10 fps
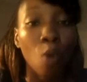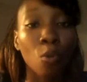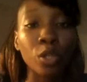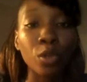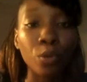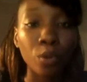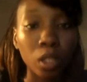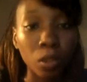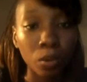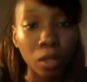When you
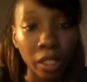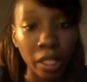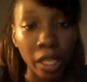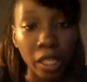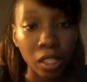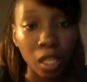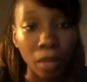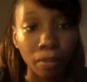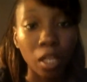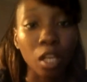really, really need
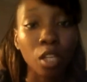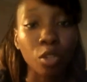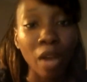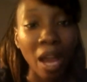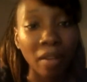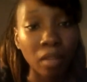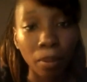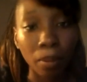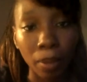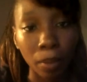something, you have to
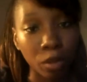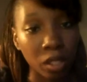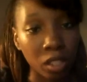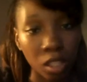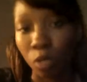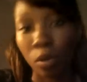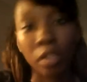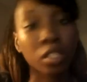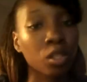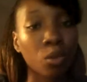people in a
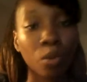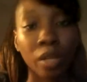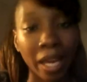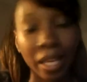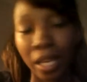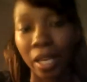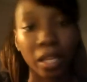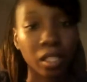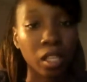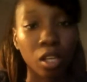situation to where they
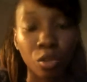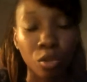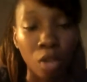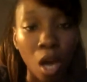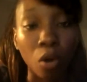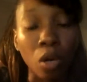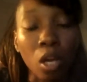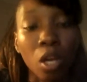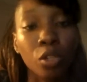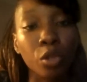cannot tell you no.
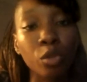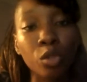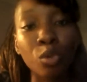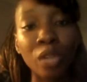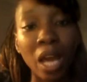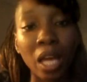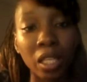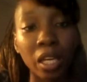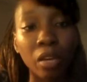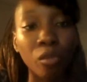You do not
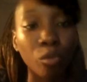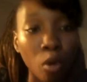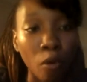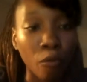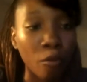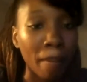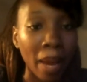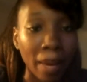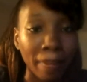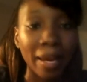leave room for
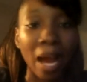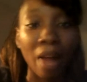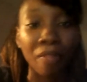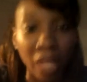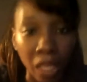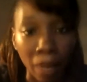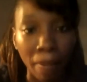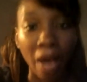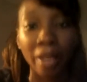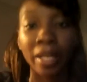maybe I'll think
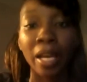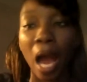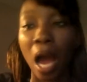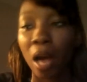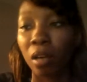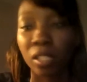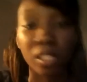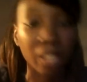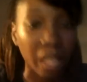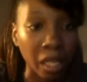about it. I'll
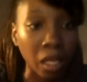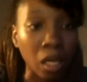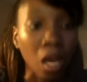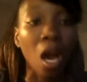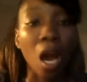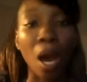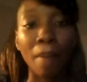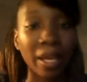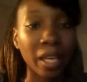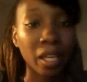see. Um,
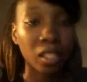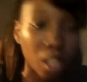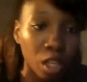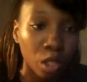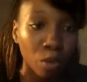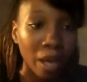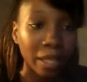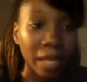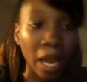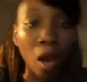I can't tell you right
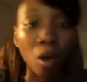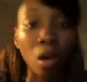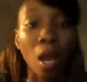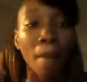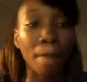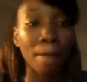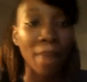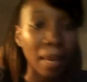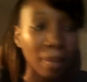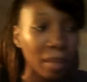now.
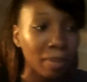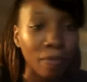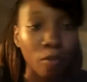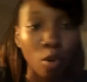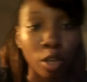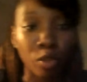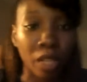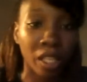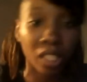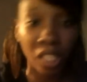Maybe before you
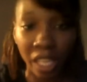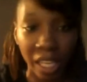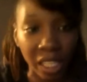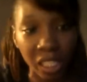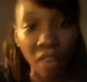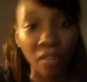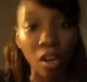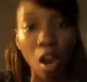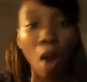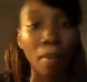get to the end of it,
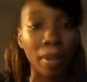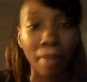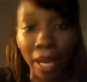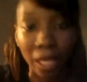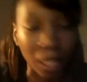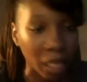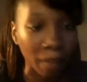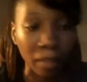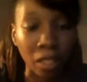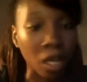call me back and
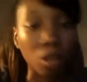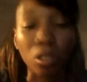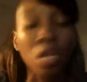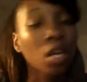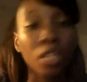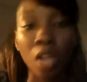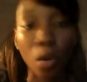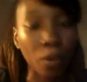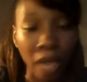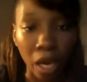let me know. No,
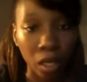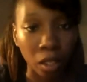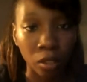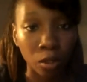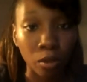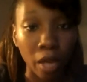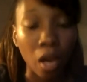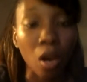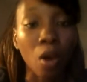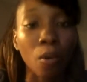we're not going to do
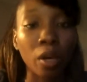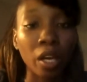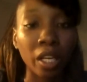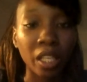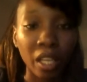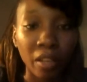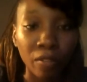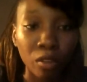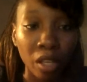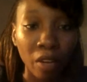that. We're going to give
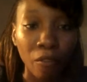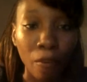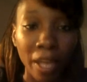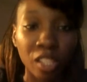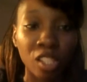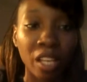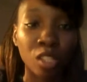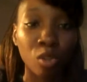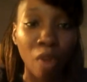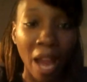you the information
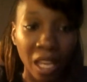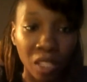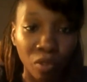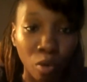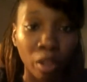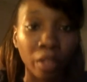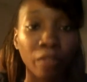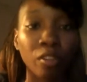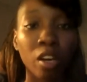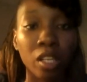that you asked for. And
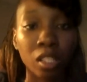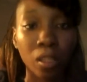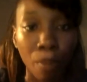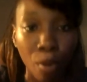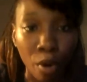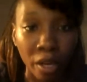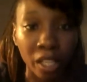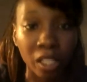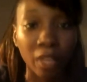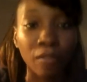if you're going to support
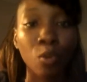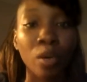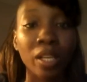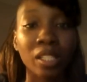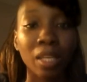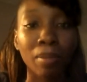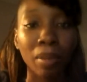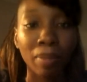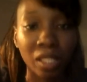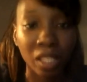us, if you want to see
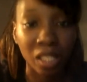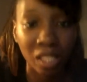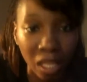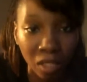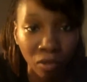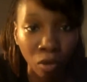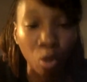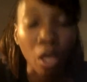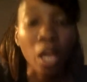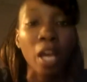me be
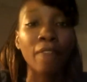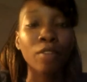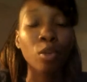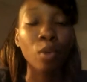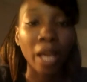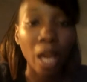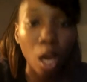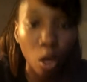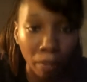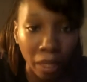successful, if you want to
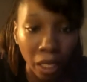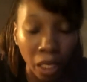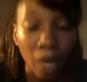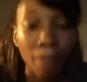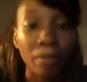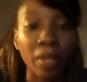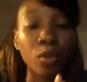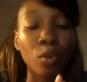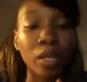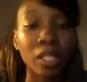help me if
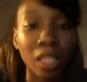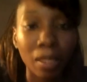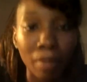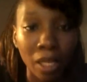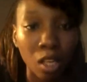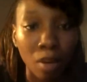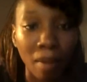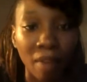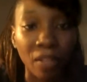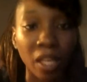you want to see me get on
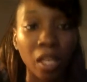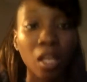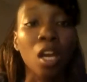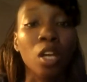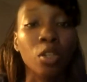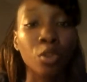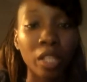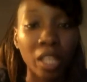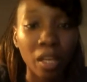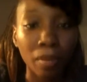my feet,
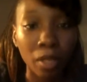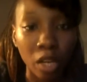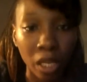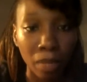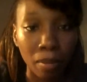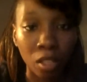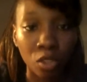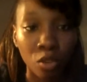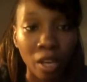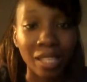you'll give me your email
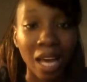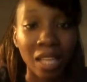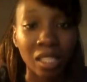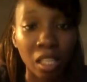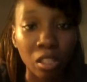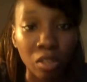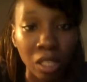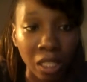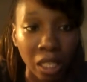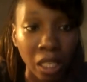address. I send you
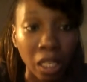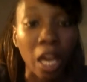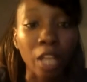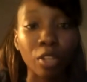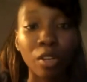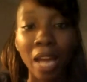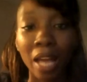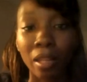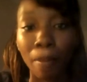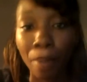the link. You can
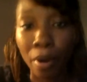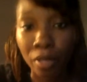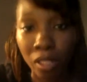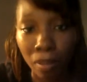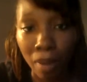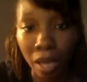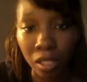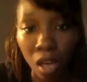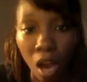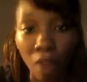either purchase a
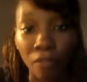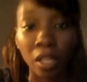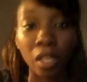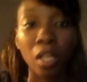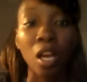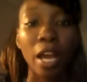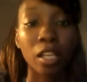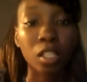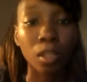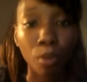box of coffee
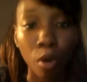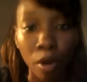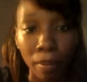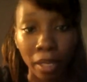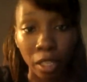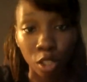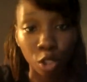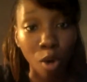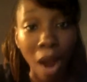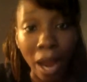and support me and
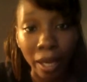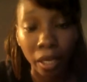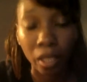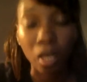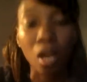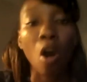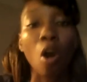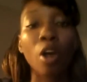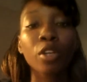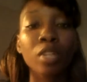try it,
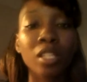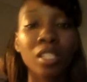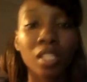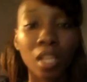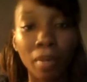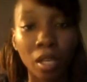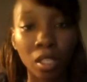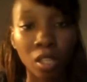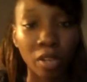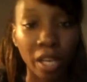or you can send me a
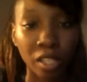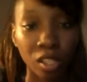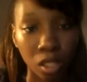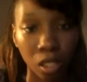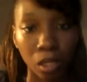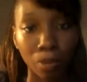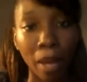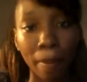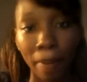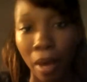donation to this
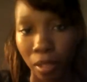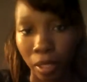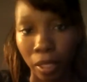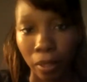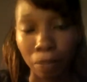PayPal link.